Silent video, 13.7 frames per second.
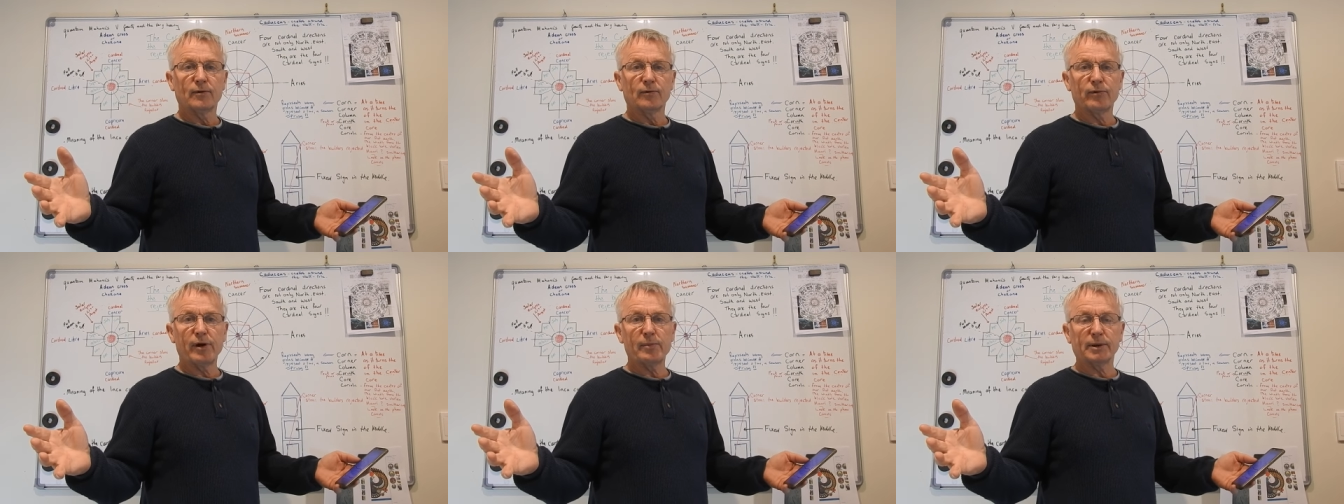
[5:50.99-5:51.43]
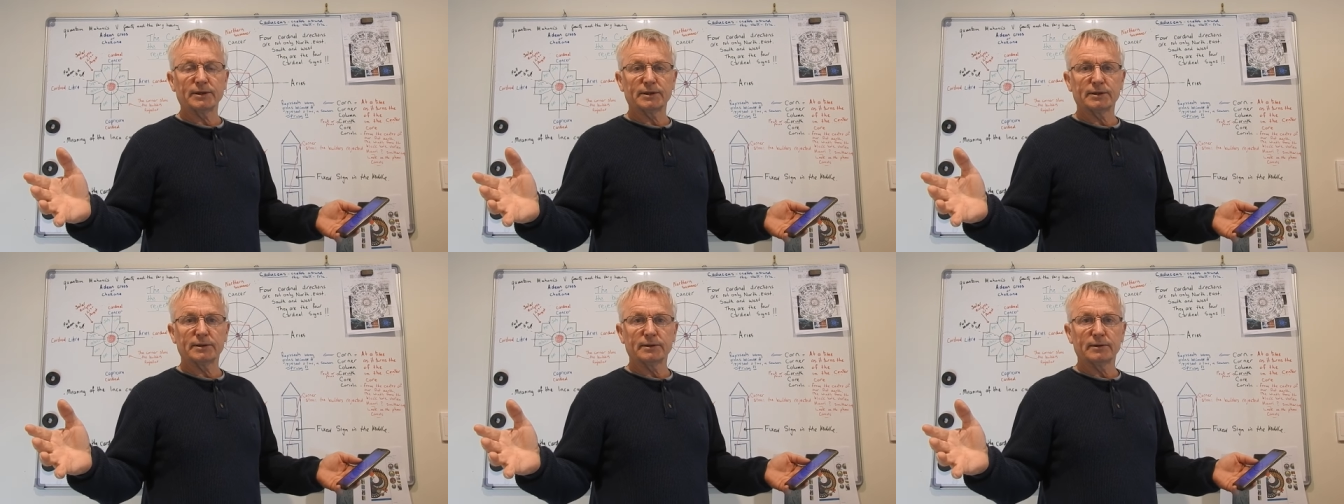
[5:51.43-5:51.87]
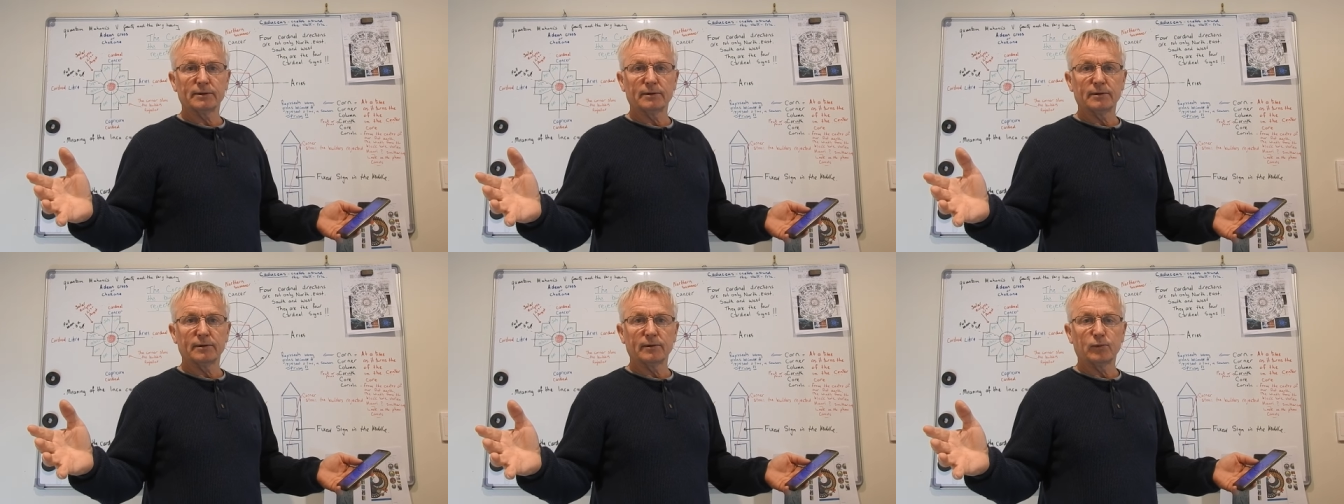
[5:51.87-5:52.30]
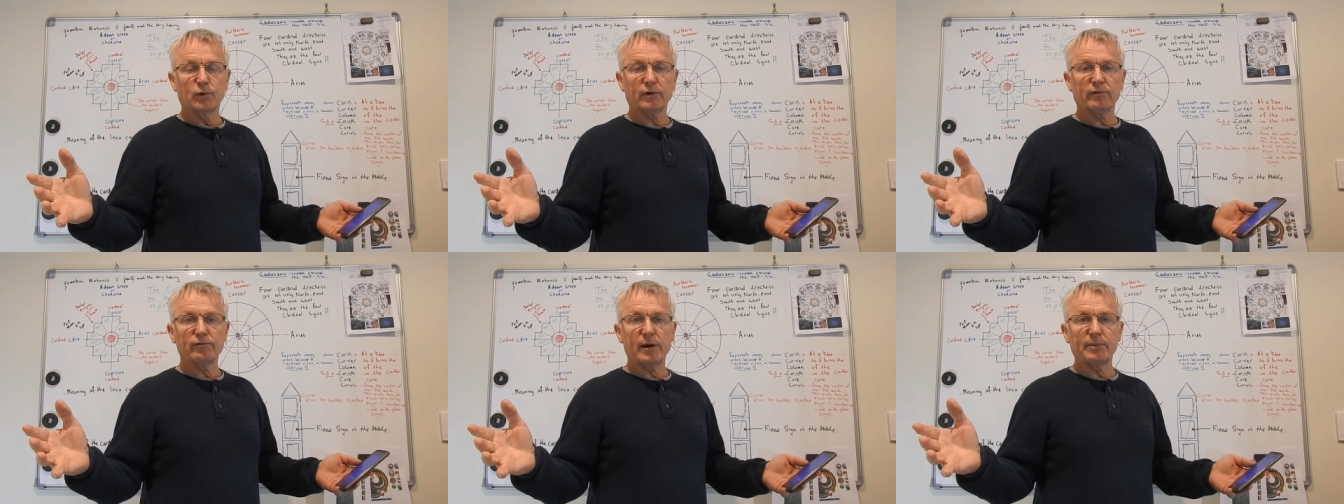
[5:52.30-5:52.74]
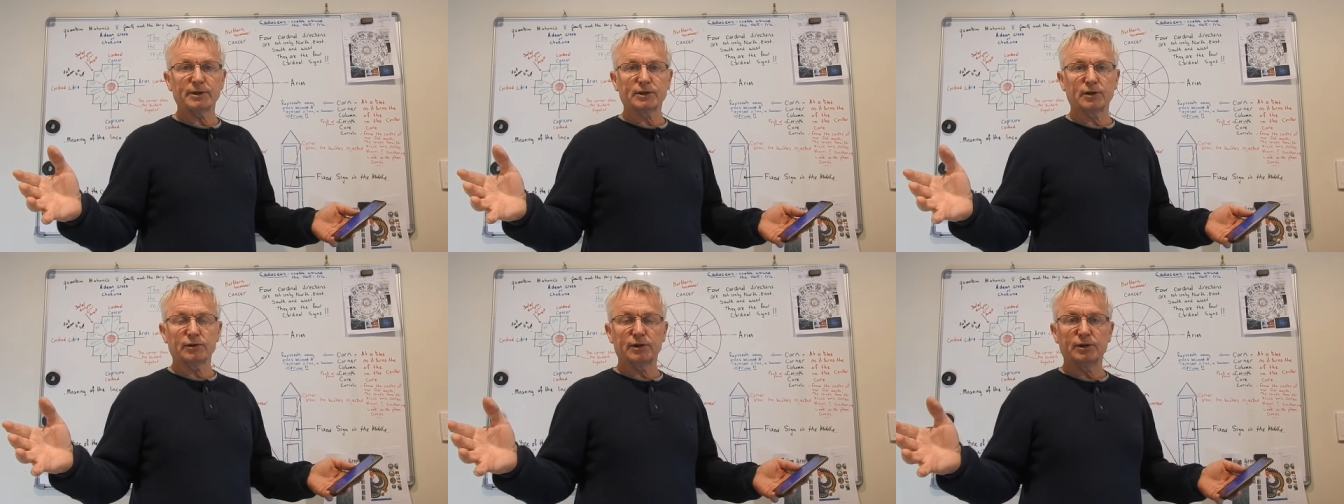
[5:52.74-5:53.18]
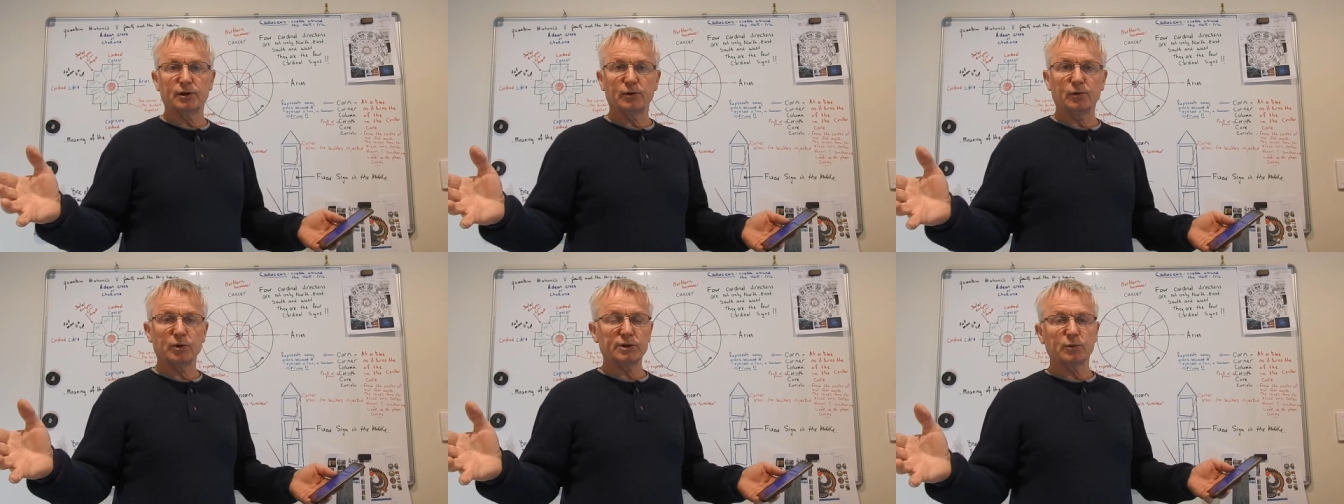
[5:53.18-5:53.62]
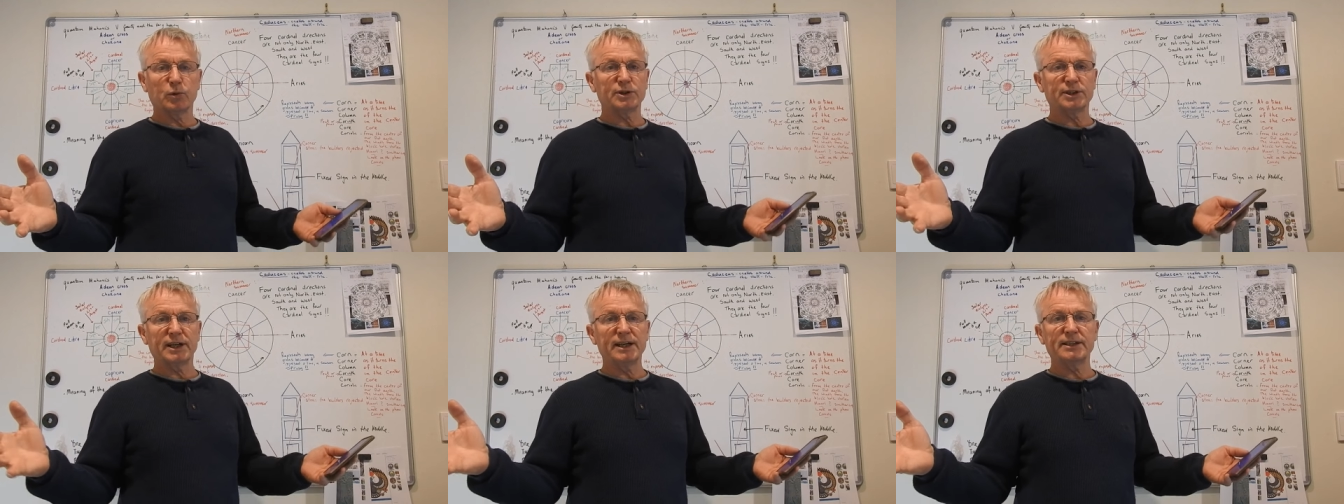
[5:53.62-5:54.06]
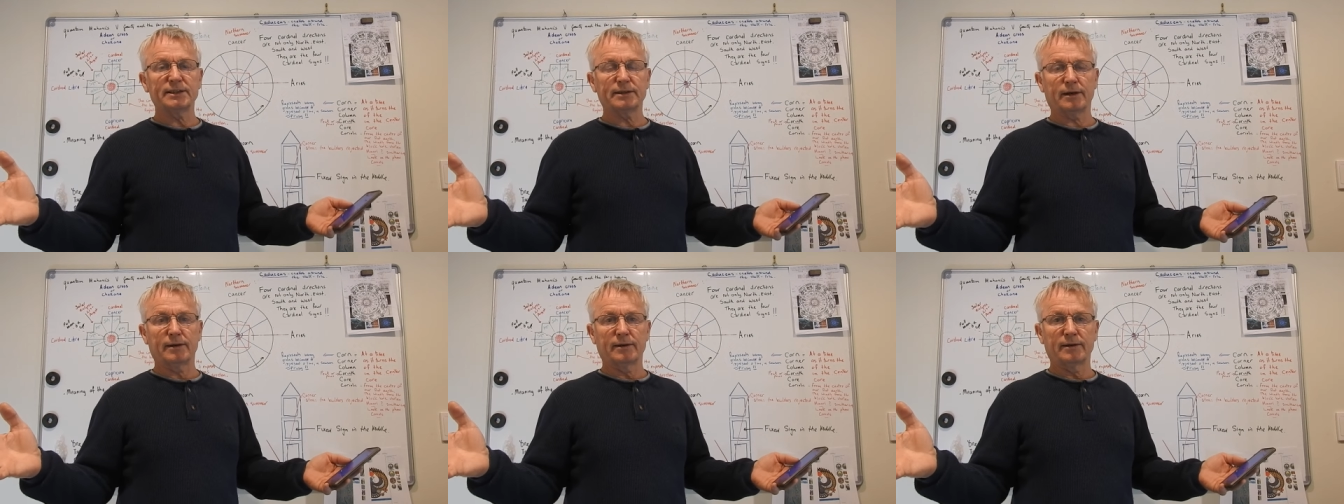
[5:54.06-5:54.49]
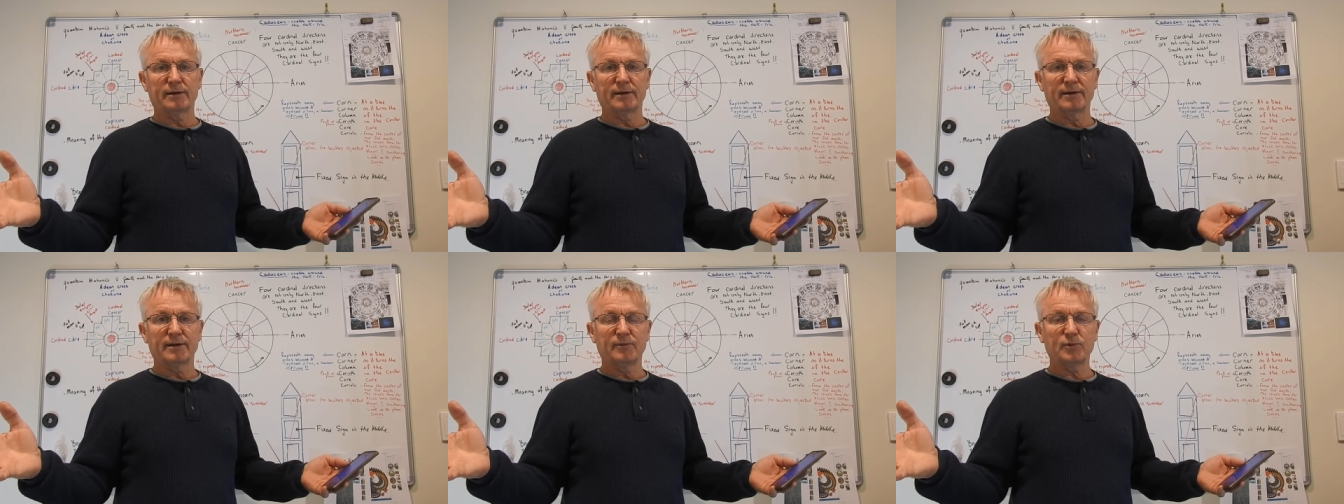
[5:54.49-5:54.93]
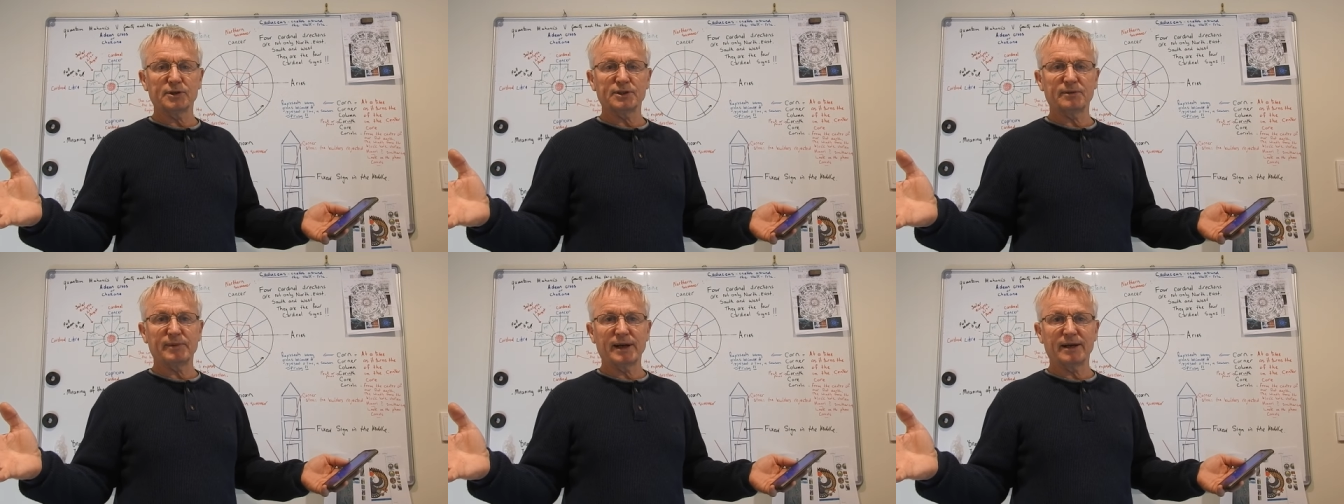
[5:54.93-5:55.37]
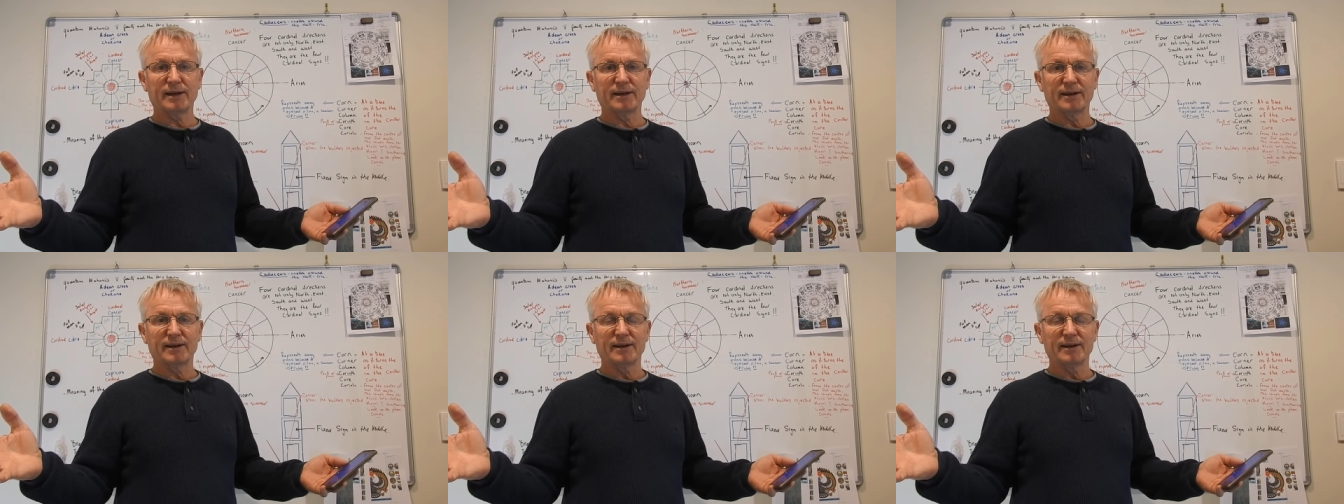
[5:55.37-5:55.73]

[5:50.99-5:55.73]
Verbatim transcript: rabbits. What have rabbits got to do? What's, what's Easter? What does it mean?